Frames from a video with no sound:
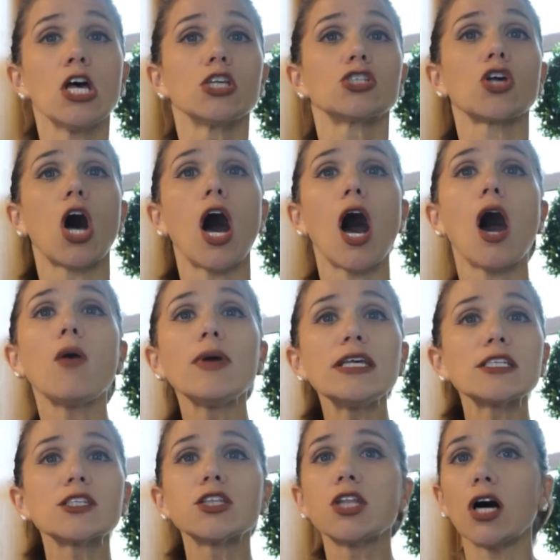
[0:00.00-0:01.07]
So
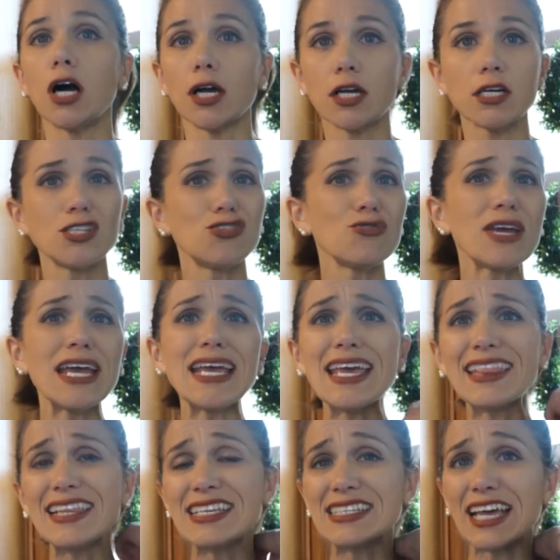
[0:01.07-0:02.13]
always look, because you can
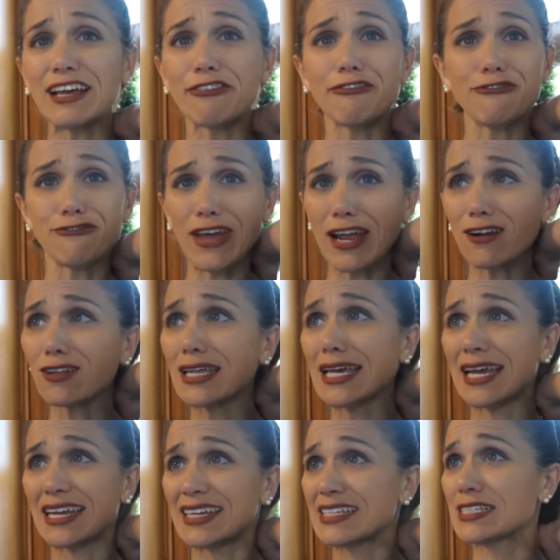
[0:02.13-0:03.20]
get these like
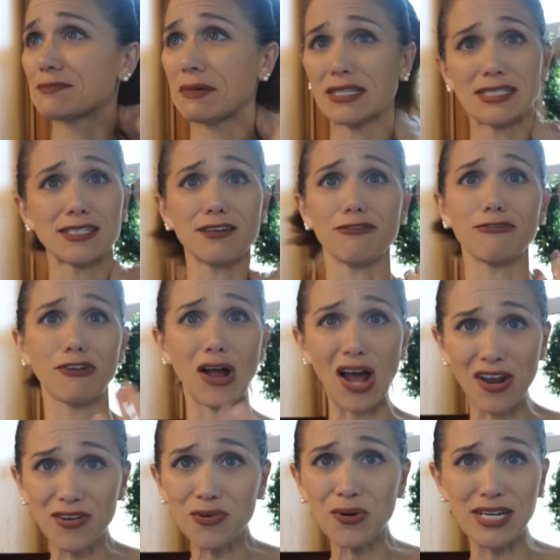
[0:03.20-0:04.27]
fairly inexpensive for
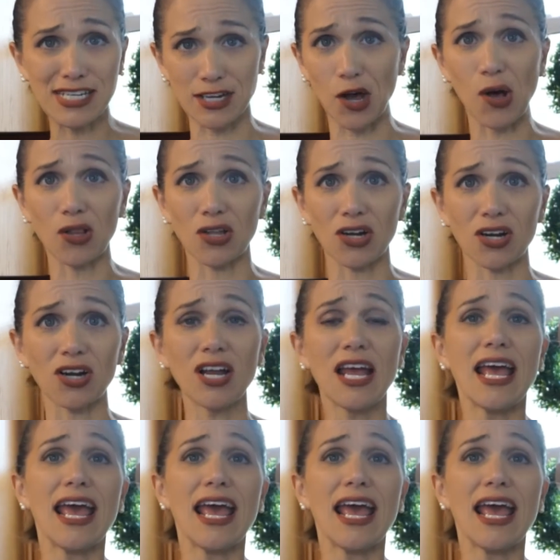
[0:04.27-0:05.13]
under $1.